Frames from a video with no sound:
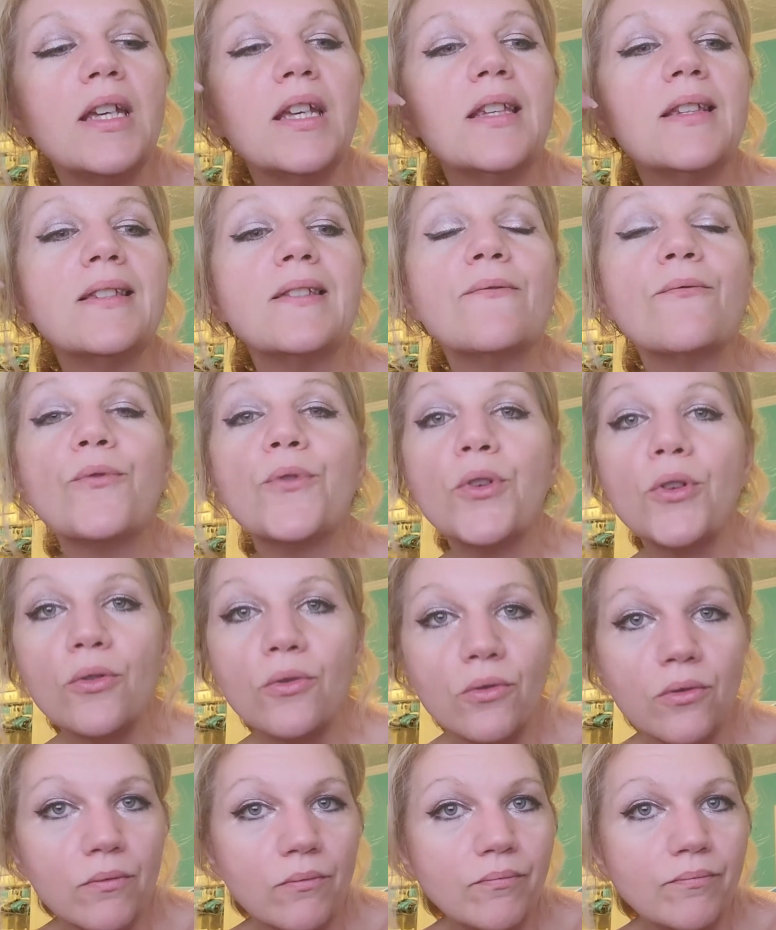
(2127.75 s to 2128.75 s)
is
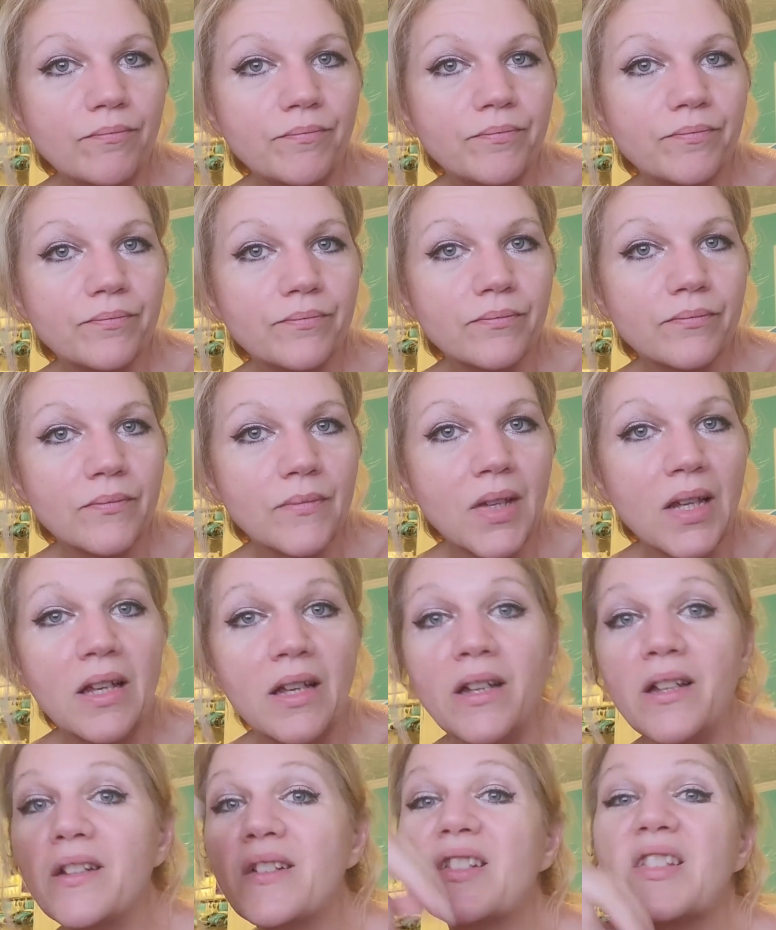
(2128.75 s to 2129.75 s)
fuel.
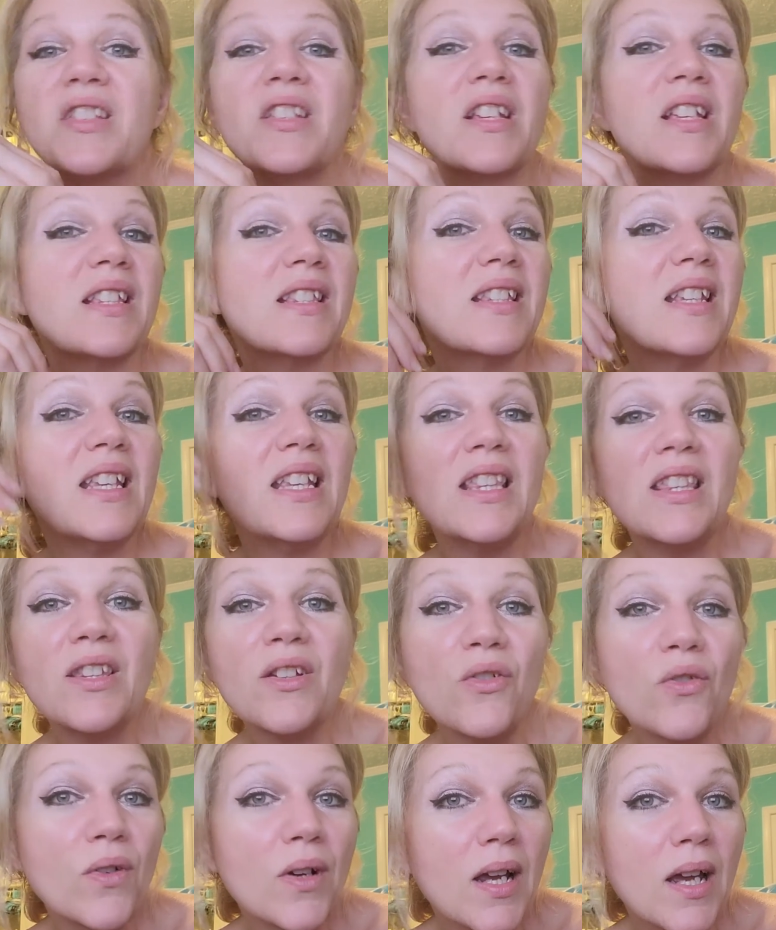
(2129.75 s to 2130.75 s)
Just eat the
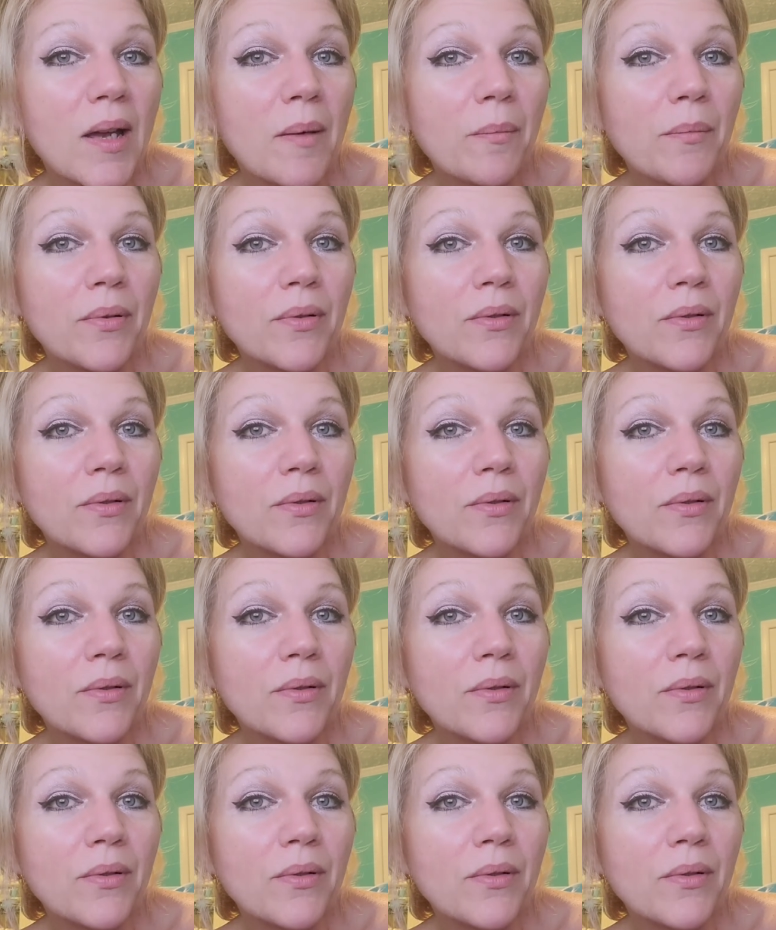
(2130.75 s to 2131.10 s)
crap,